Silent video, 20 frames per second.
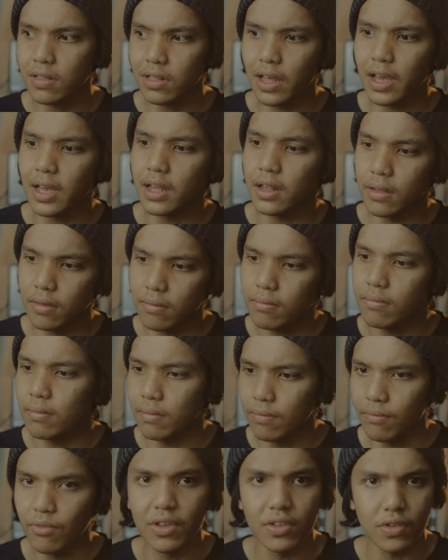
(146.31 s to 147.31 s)
like
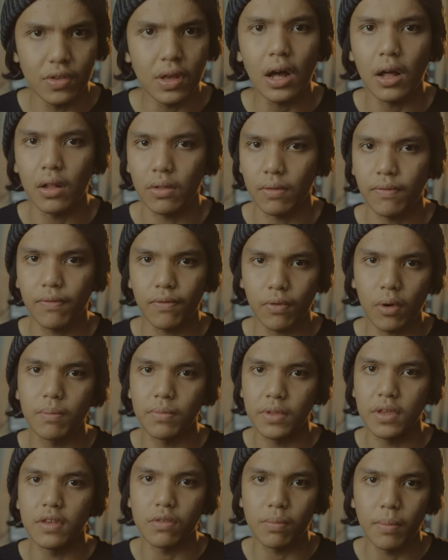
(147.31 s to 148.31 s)
result
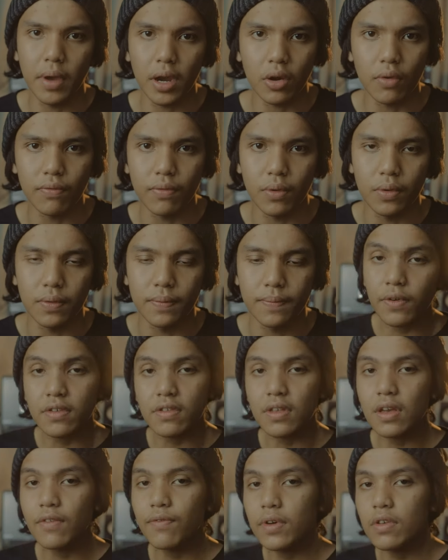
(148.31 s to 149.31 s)
from this microphone.
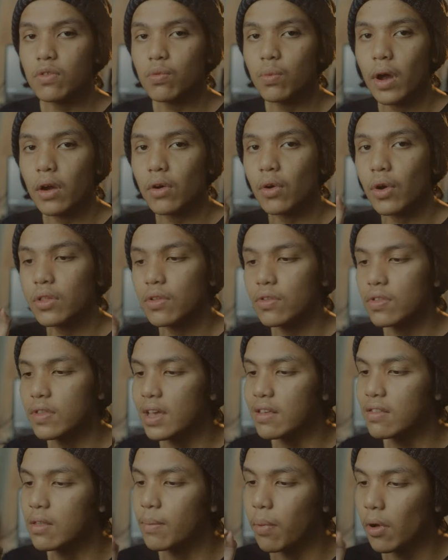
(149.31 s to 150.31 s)
First thing first, we are going to
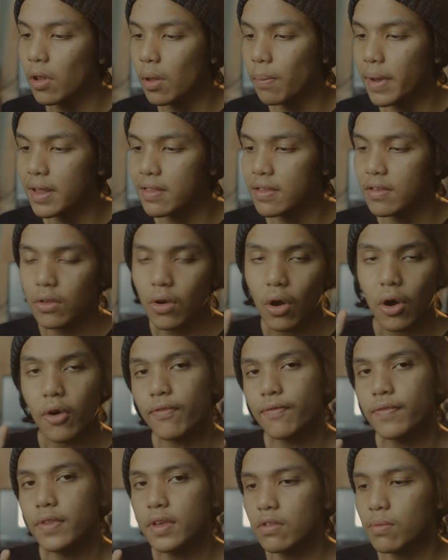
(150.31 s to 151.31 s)
test the polar pattern
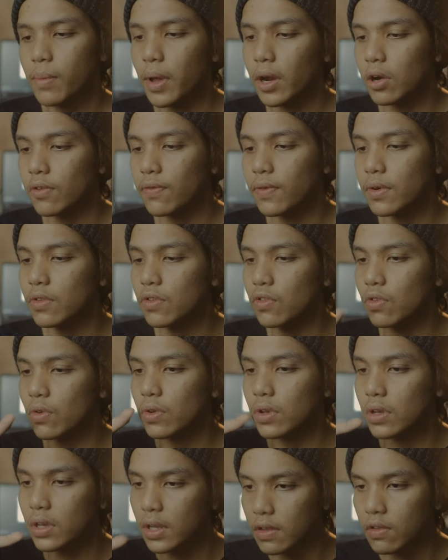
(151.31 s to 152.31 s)
of this microphone. So
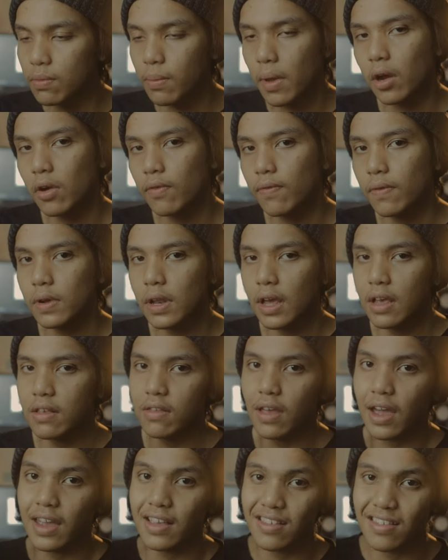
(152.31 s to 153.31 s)
this microphone,
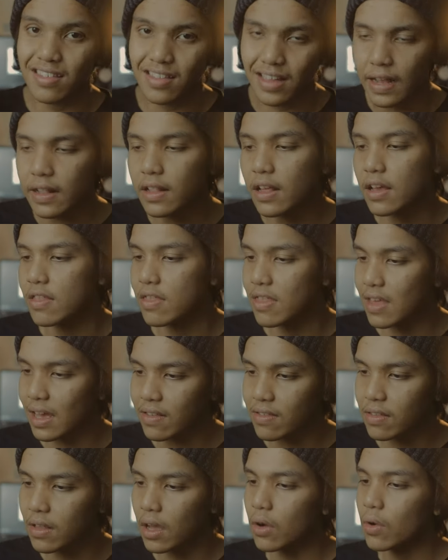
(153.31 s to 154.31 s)
as I stated
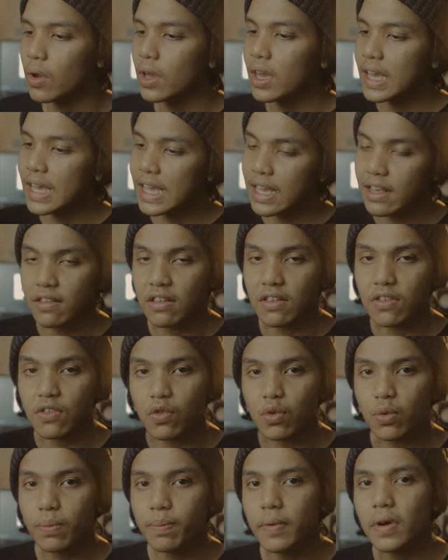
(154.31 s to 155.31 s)
just now, is a
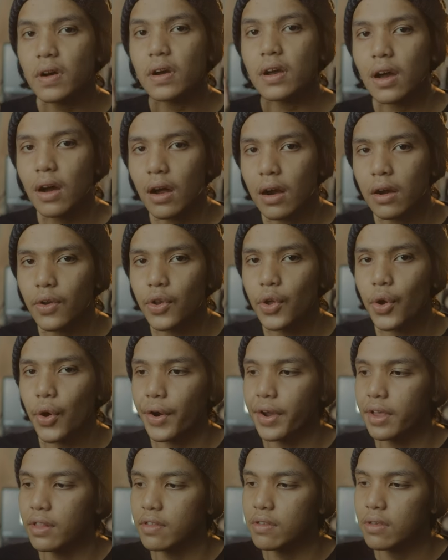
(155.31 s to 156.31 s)
super
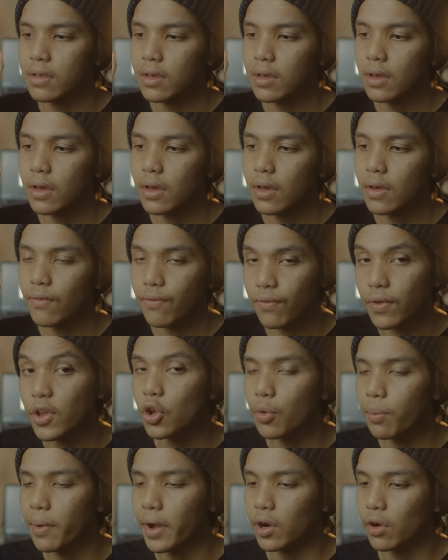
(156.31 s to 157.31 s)
cardioid
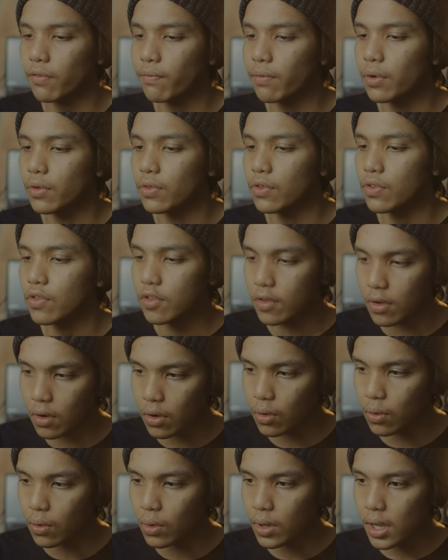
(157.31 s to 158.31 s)
video microphone,
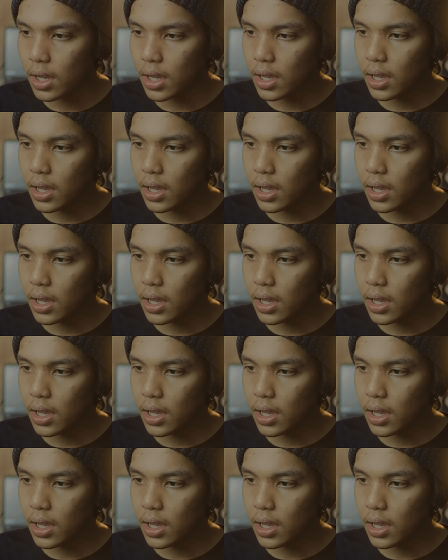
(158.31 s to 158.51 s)
so